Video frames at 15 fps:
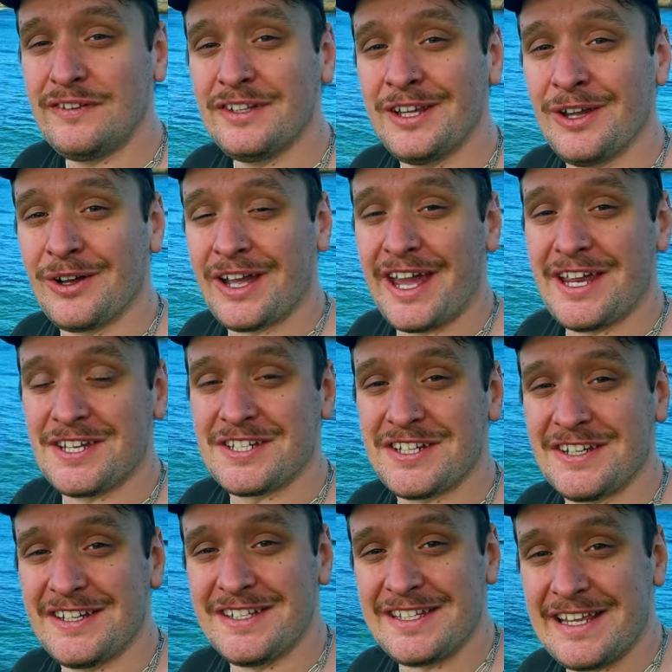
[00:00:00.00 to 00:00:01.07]
the
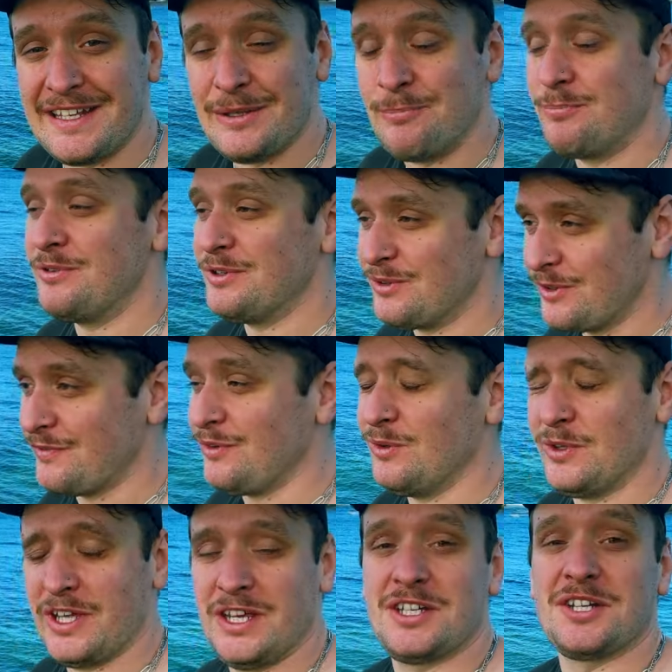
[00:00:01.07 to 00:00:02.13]
locations and the beautiful
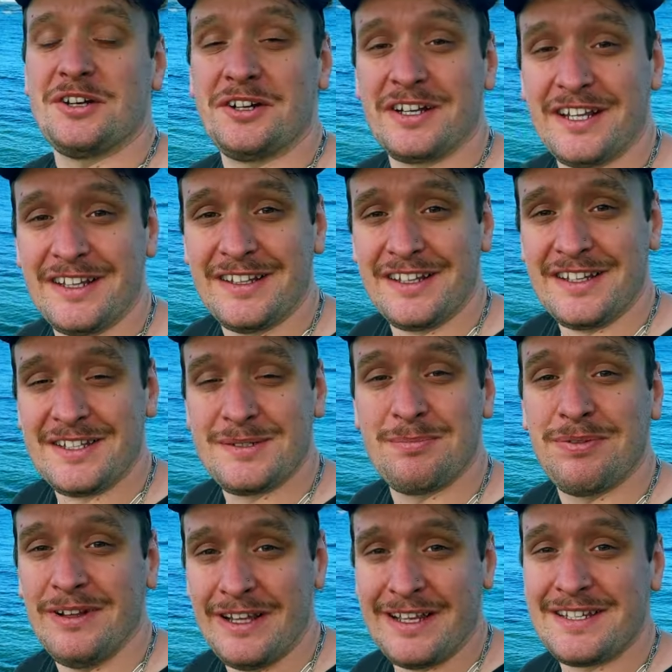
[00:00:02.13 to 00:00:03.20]
nature that this
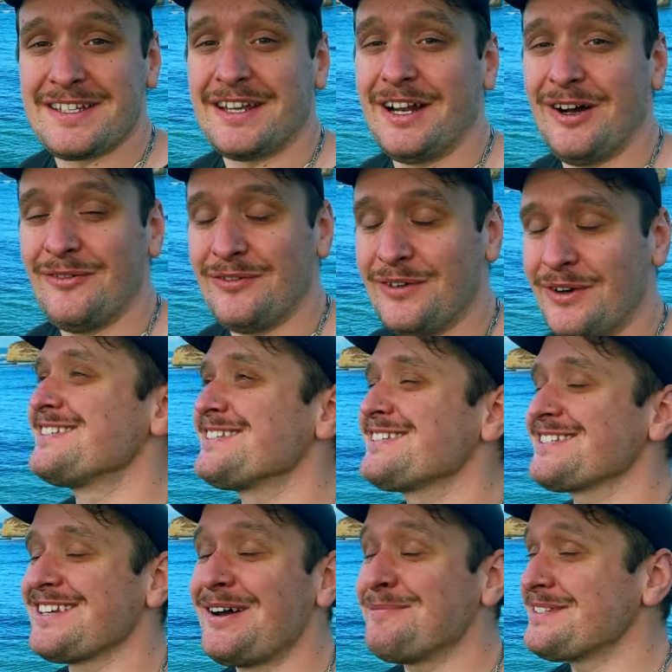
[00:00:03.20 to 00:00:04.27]
place can offer.
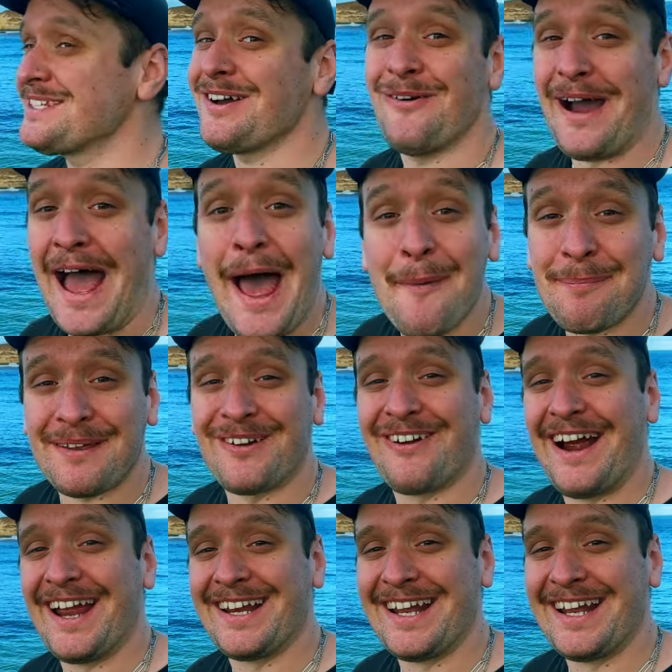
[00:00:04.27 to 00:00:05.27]
I'm so happy right